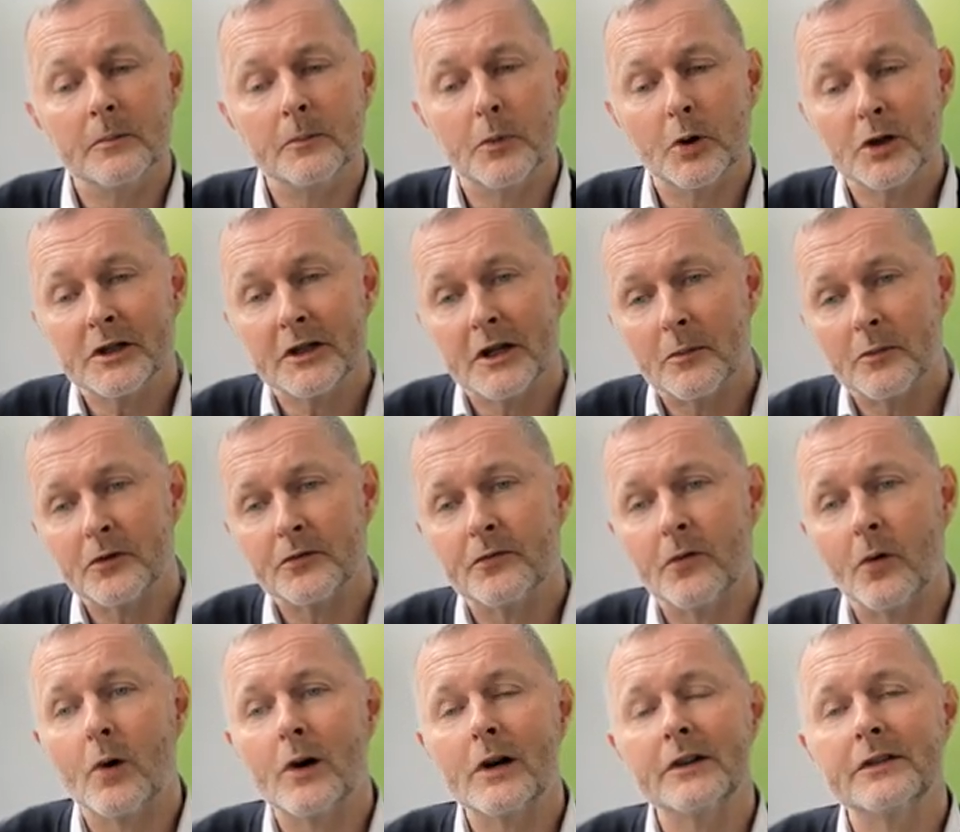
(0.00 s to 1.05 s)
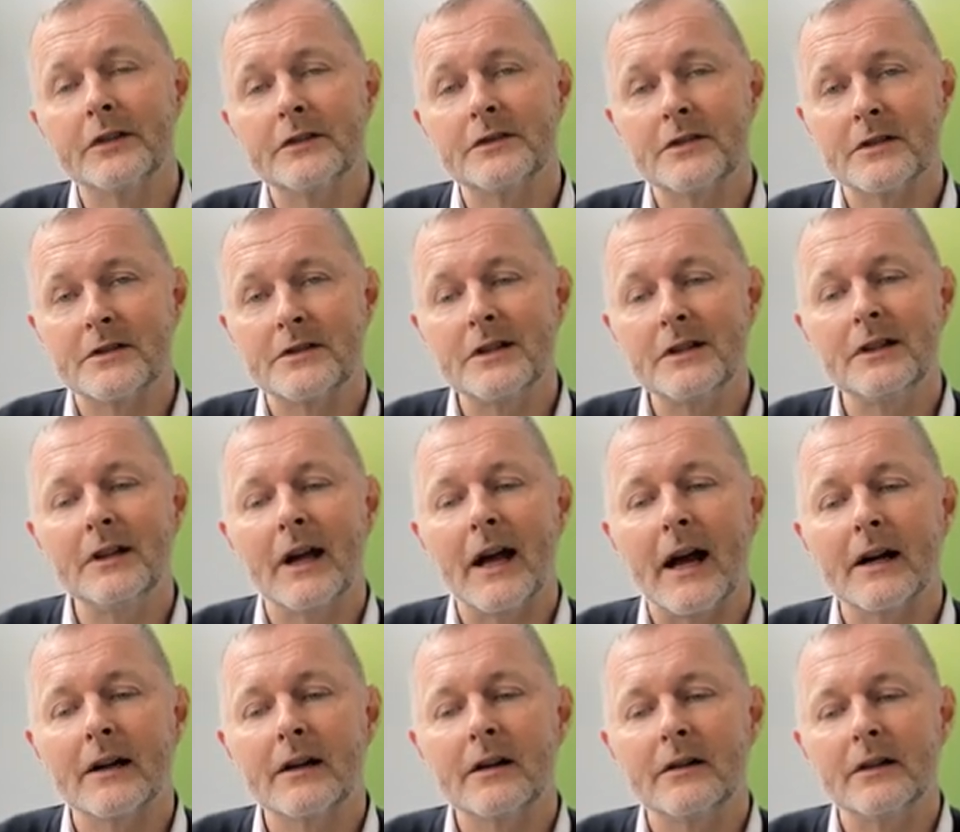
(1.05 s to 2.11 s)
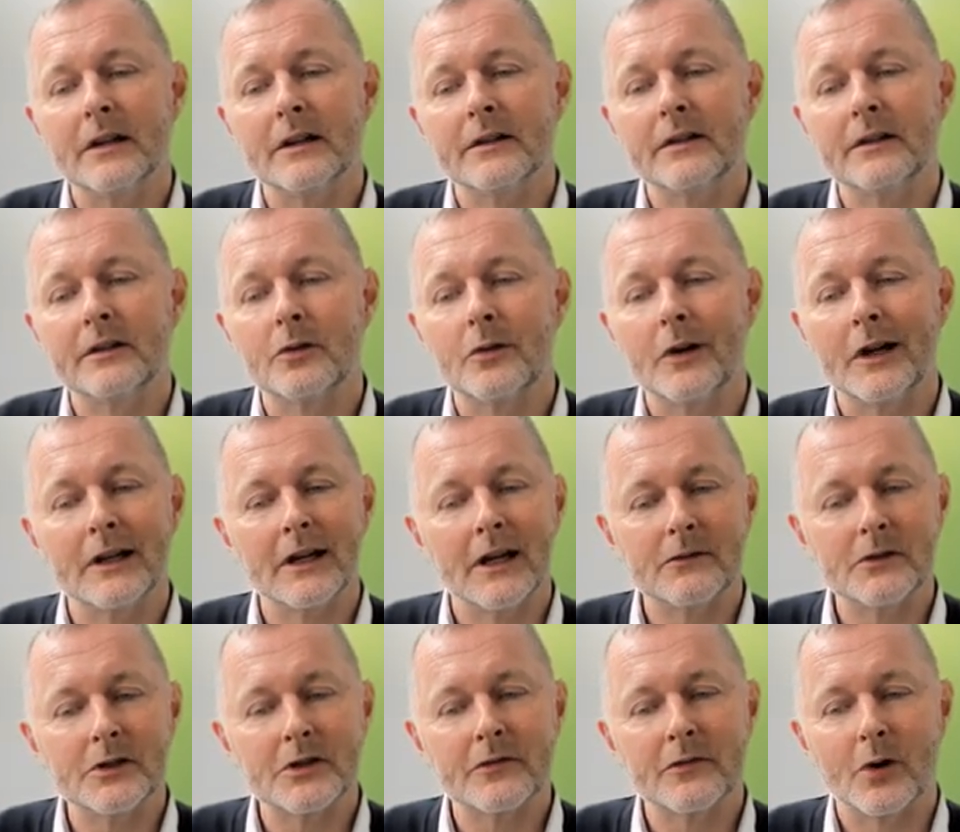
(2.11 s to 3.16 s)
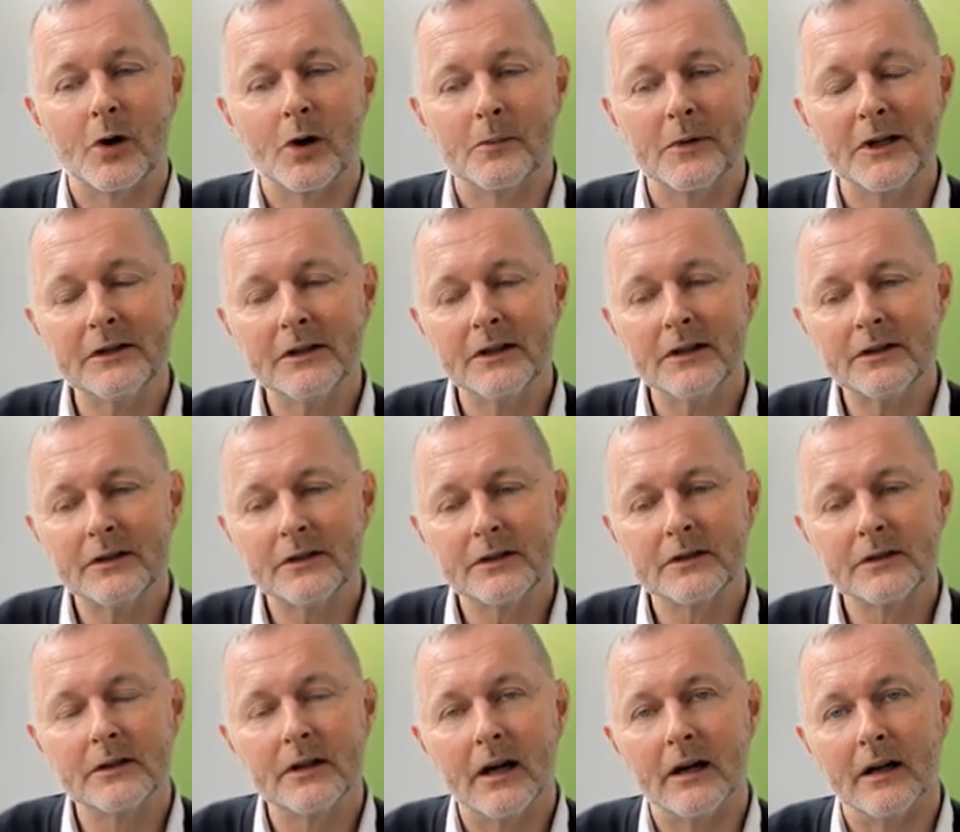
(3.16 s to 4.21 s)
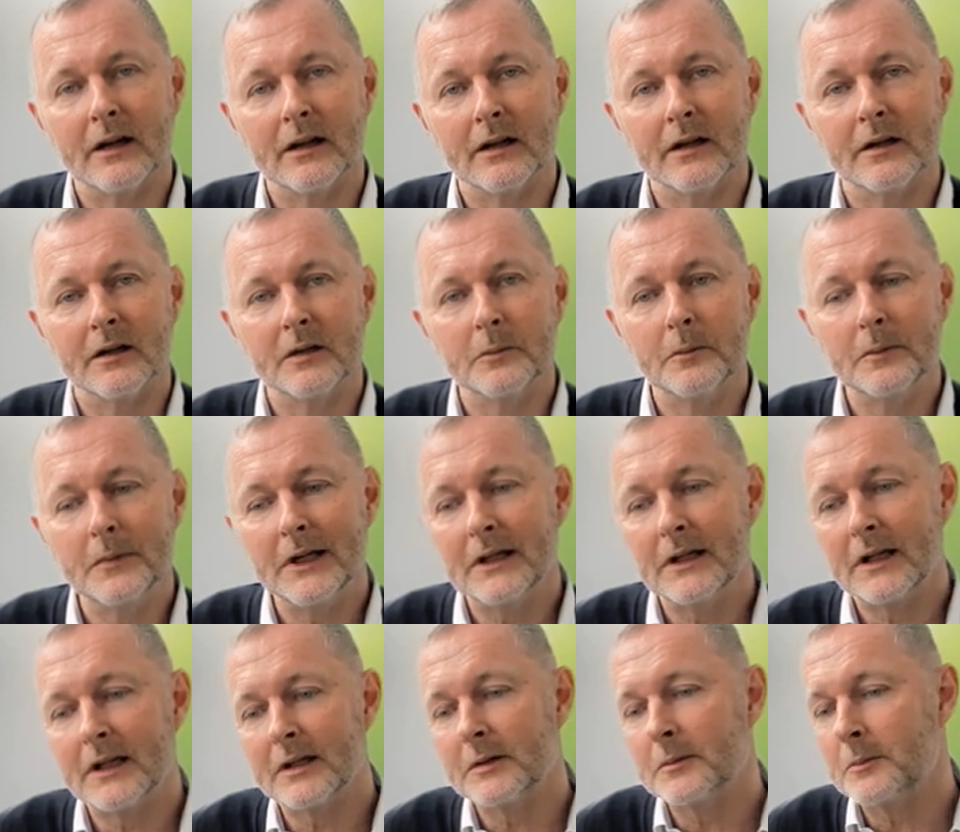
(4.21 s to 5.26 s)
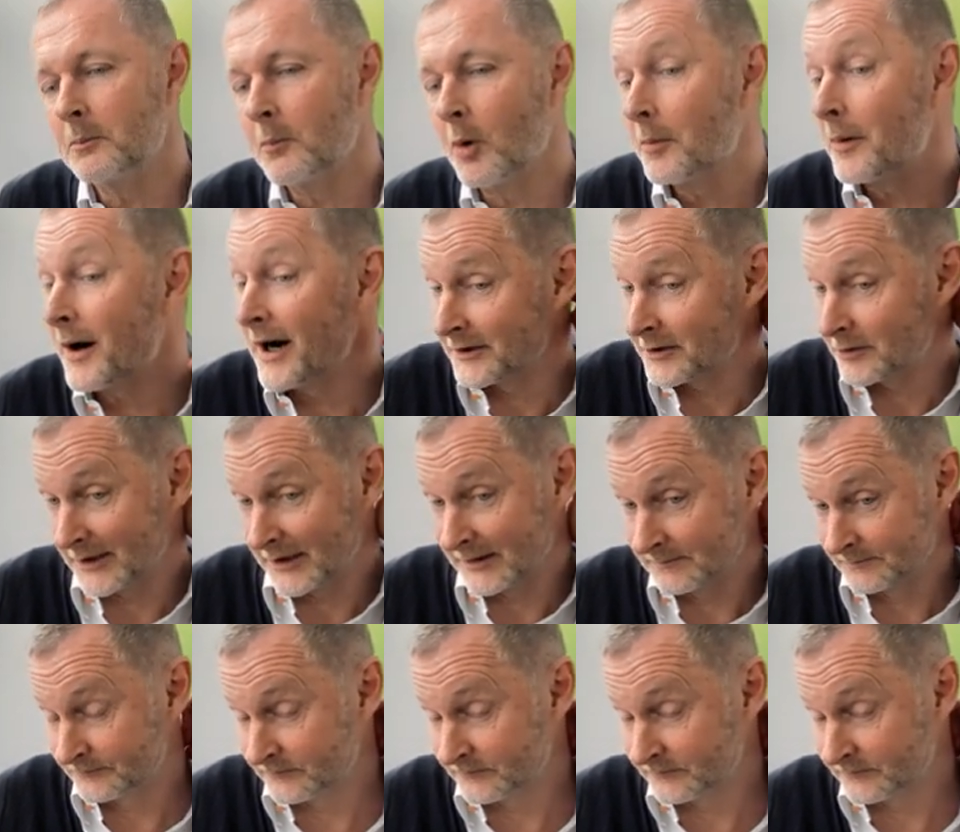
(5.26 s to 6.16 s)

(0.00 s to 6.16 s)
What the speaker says: Bullet number four as a strategic anchor is create leverage for our business, meaning more partnering.